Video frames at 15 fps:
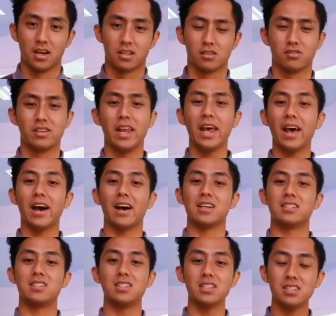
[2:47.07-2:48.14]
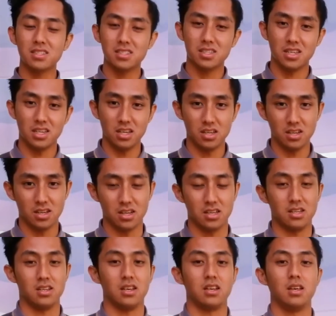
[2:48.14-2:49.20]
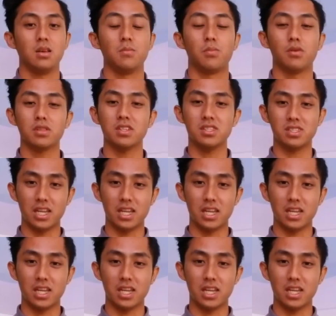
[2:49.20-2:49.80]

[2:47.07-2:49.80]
So there are 6 important